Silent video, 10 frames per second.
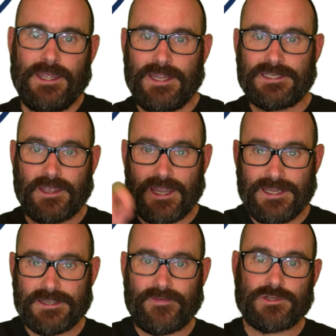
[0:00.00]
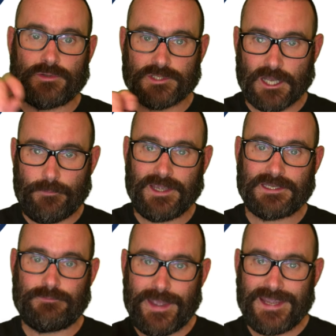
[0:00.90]
into individual
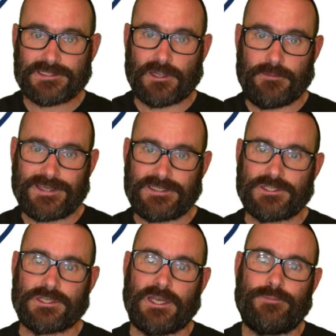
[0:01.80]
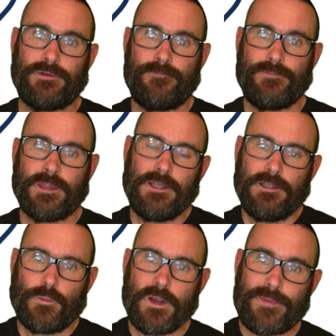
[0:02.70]
topics based on message type.
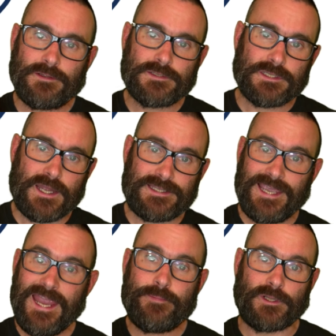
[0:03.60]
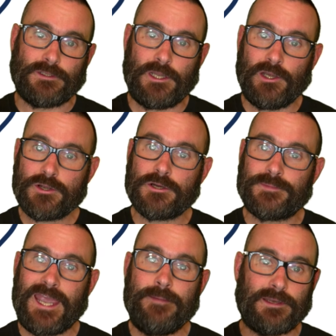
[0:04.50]
We built a table, a lookup
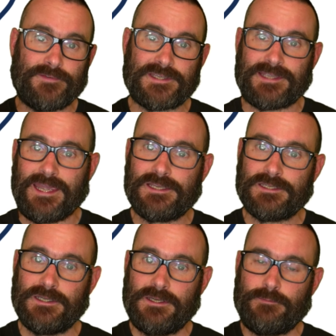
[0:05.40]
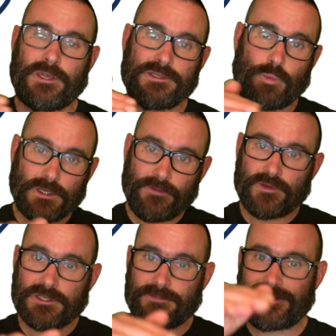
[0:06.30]
table of state, because one of
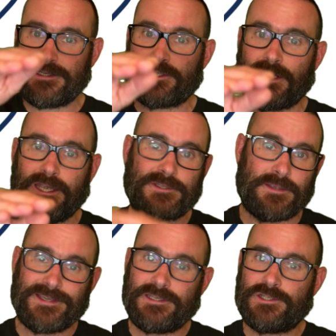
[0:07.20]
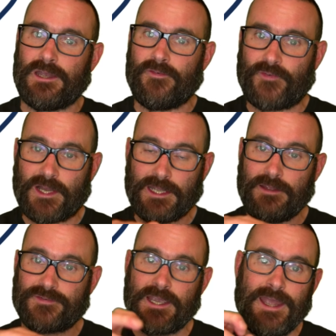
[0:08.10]
those message types, the message type
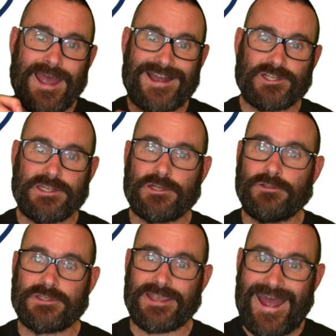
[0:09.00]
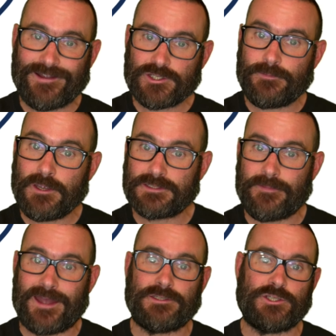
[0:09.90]
fives, actually told us the attributes
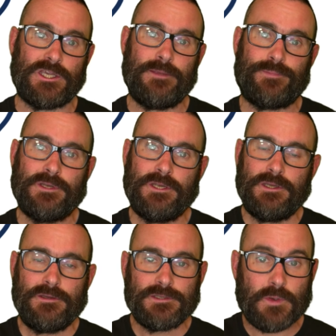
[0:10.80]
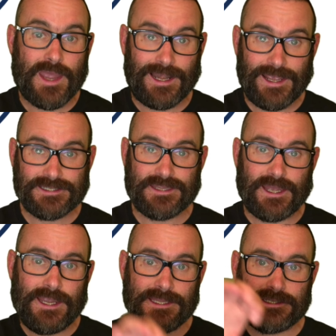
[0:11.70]
about a ship. So we collected
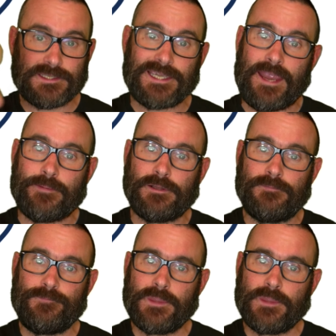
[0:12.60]
that into a table.